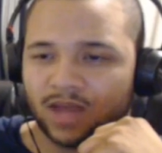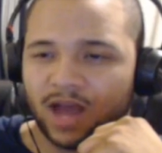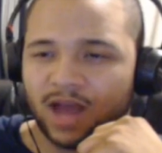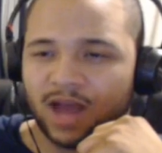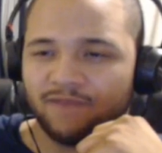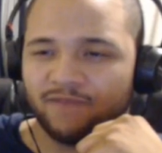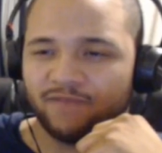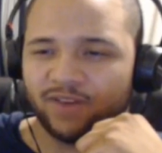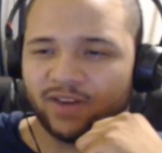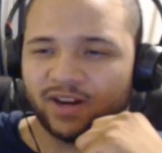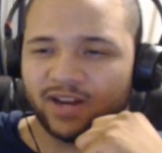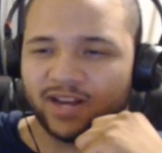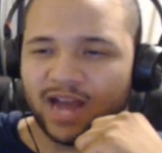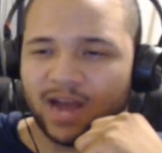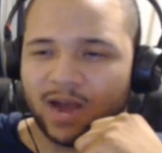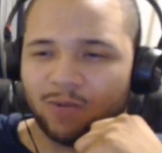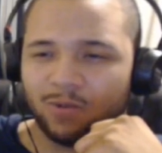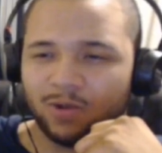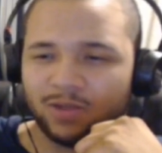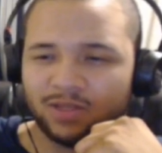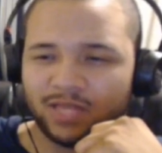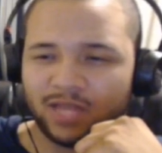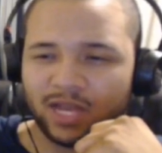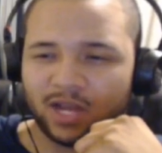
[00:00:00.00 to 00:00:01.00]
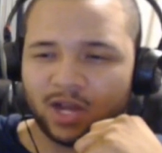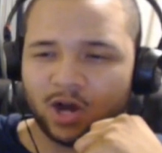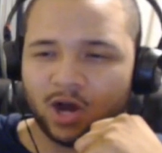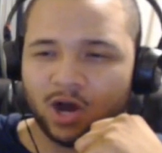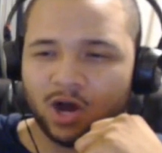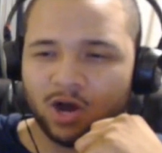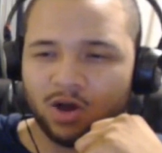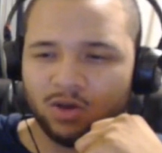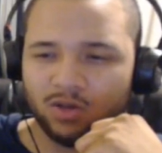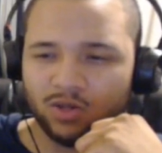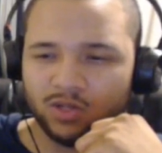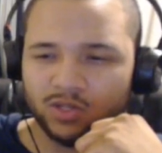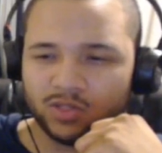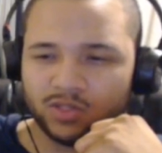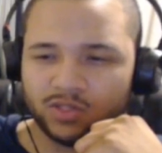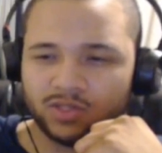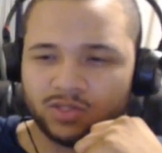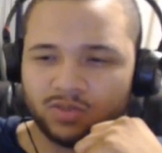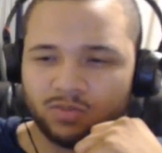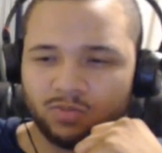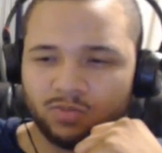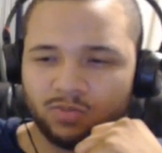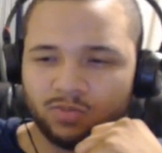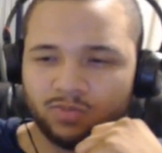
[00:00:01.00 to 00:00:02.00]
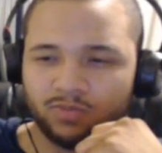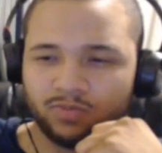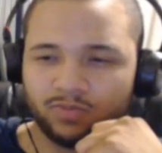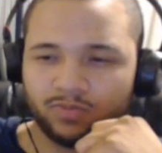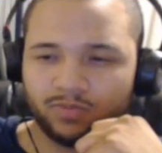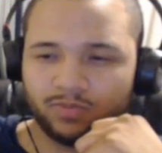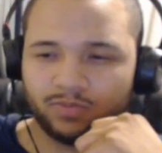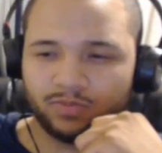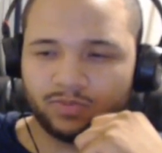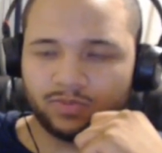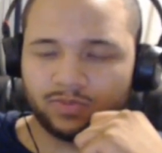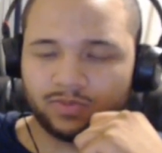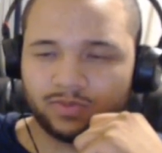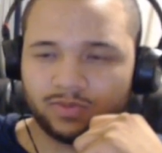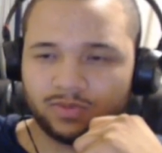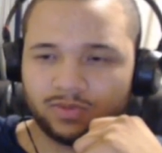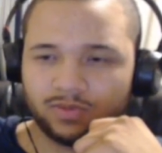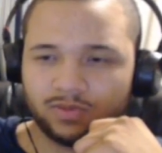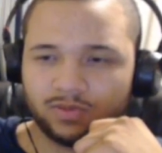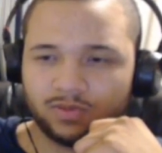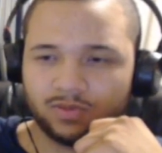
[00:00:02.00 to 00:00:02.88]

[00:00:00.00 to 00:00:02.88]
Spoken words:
forgot what they call those. Wow.